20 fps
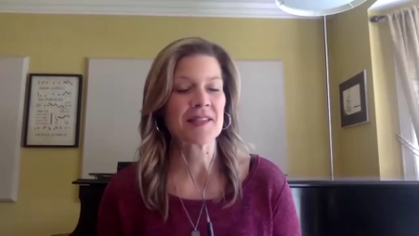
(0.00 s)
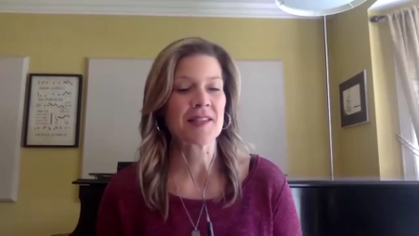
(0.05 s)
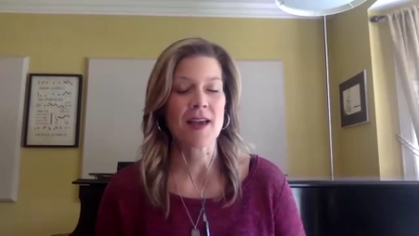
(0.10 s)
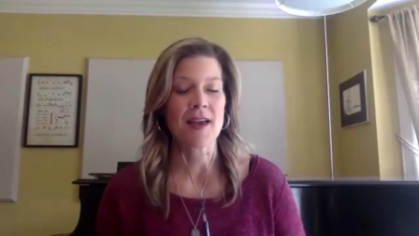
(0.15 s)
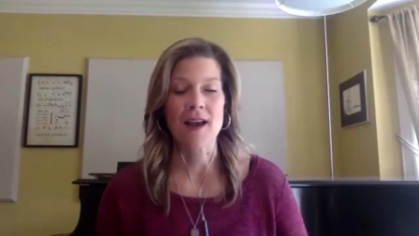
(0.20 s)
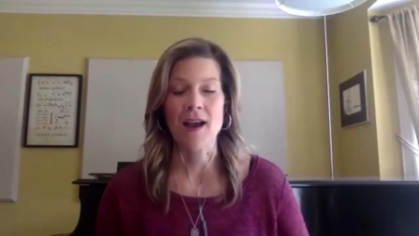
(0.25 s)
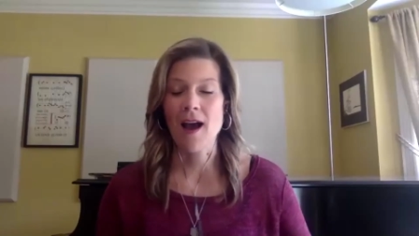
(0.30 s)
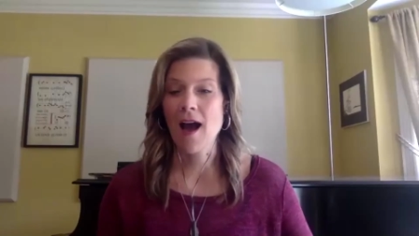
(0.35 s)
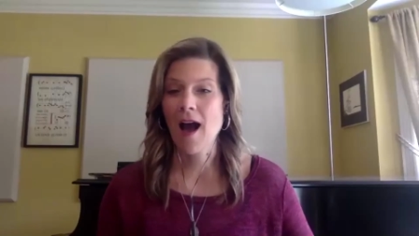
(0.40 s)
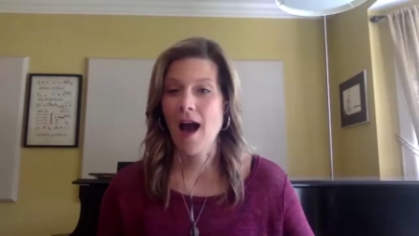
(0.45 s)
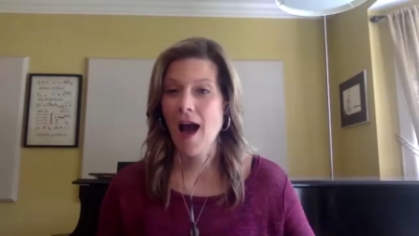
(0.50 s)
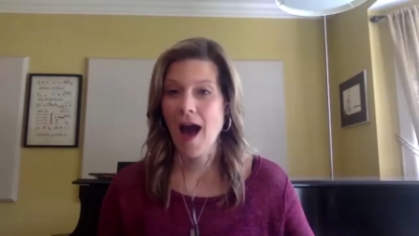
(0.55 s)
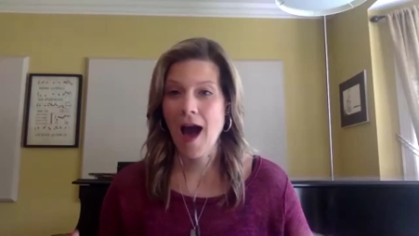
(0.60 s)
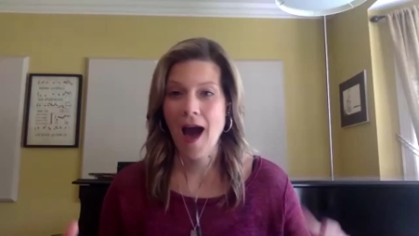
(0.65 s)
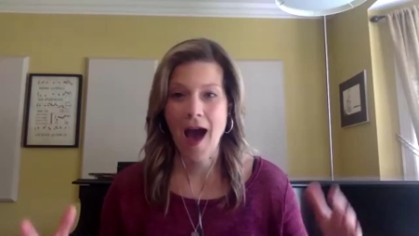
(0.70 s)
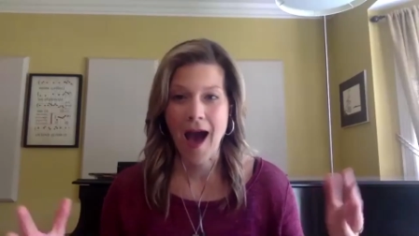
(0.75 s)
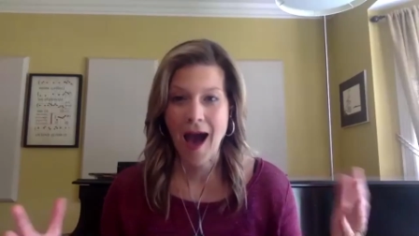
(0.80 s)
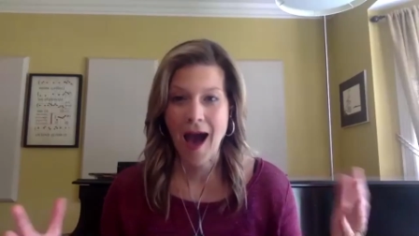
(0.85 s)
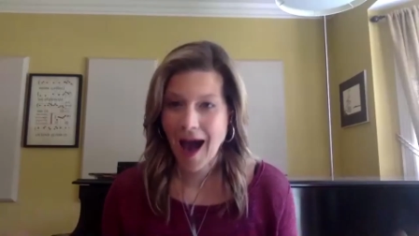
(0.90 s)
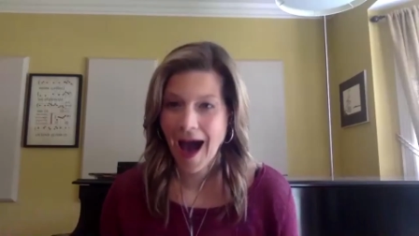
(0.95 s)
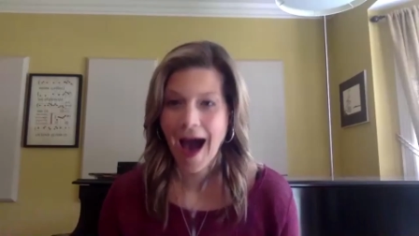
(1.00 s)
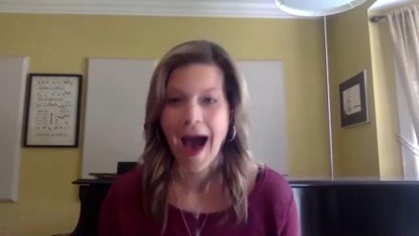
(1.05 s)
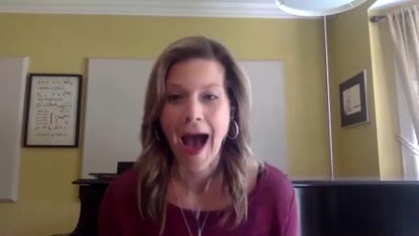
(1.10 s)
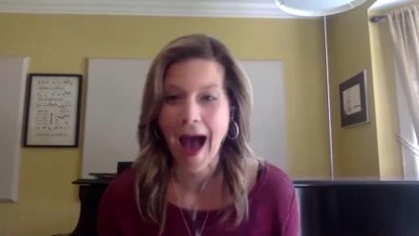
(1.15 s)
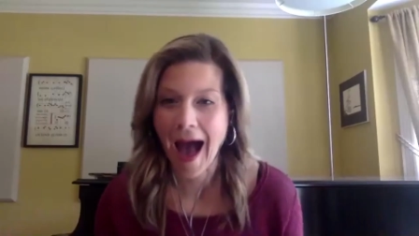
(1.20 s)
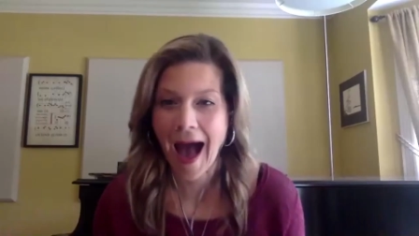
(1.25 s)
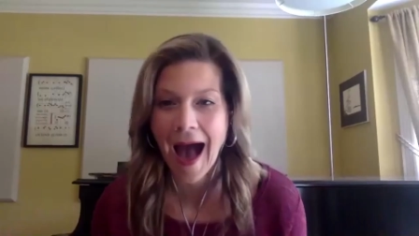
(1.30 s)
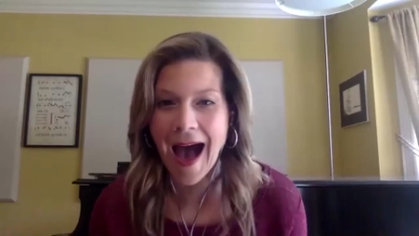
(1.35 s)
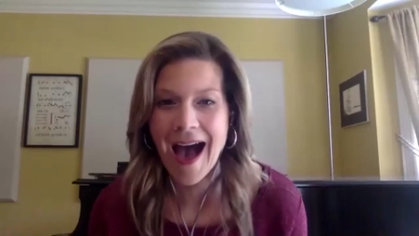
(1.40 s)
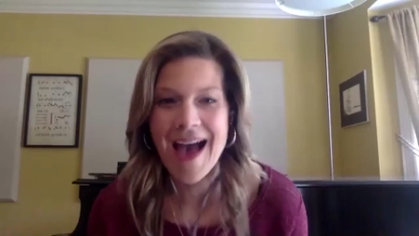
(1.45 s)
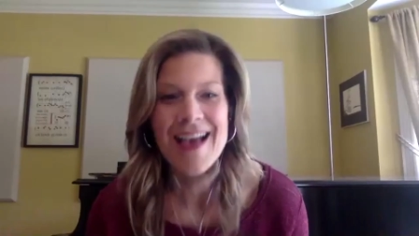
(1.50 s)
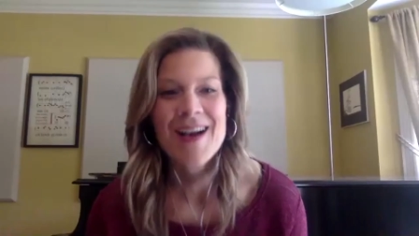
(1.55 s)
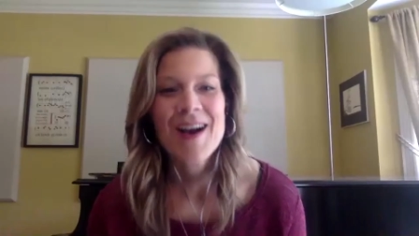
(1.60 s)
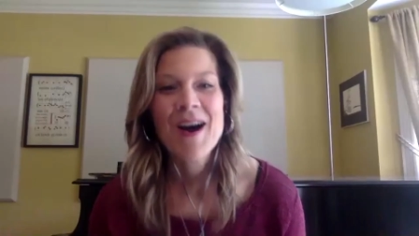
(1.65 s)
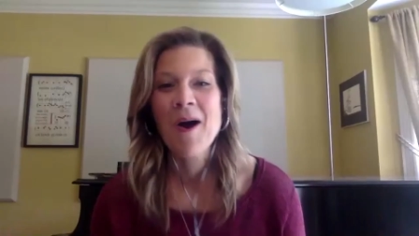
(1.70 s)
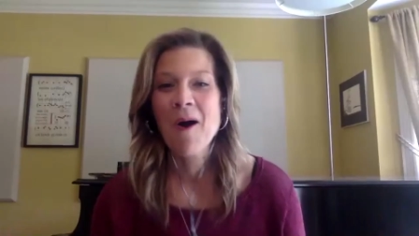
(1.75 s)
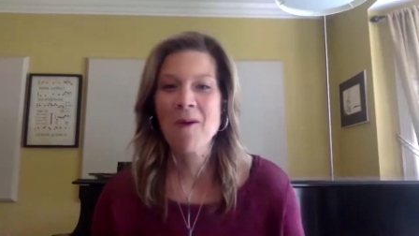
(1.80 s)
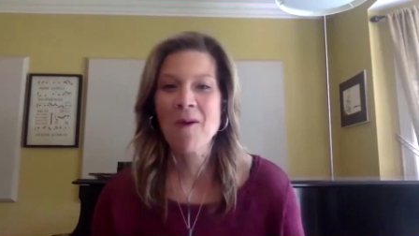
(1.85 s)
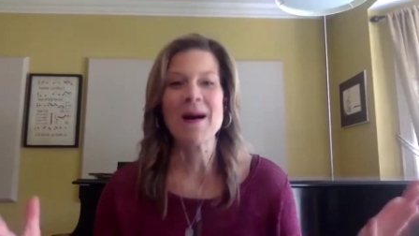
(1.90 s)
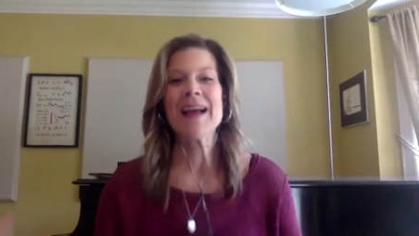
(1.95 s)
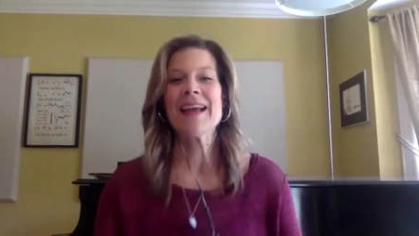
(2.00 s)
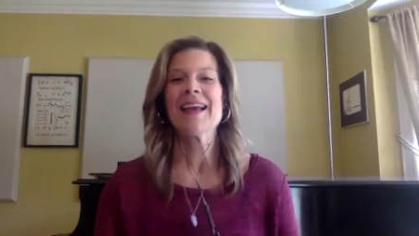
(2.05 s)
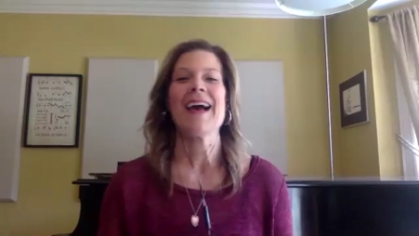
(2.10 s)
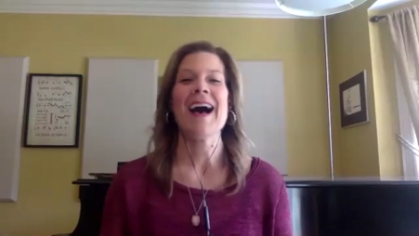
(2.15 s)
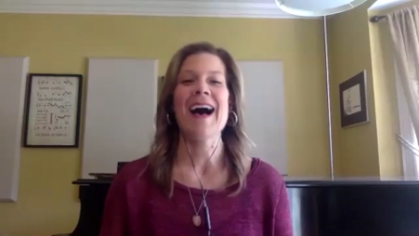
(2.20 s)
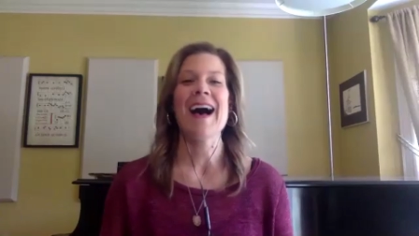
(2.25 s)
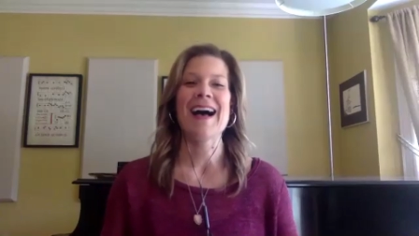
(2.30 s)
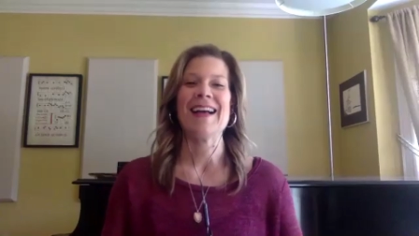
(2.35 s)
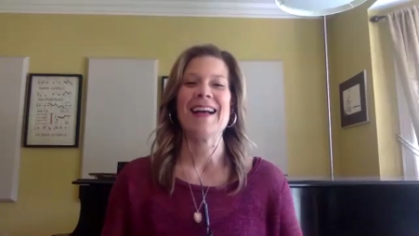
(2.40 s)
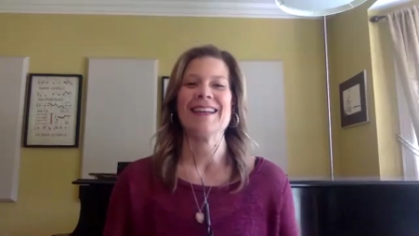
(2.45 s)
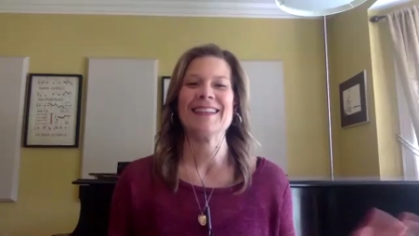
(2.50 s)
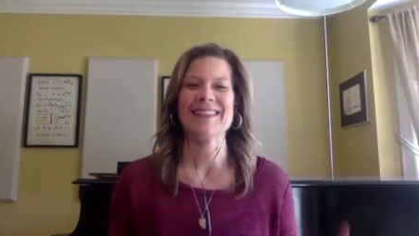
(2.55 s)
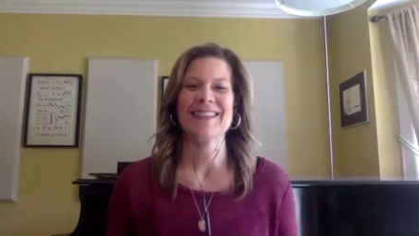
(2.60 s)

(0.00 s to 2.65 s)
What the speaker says: like, oh my God,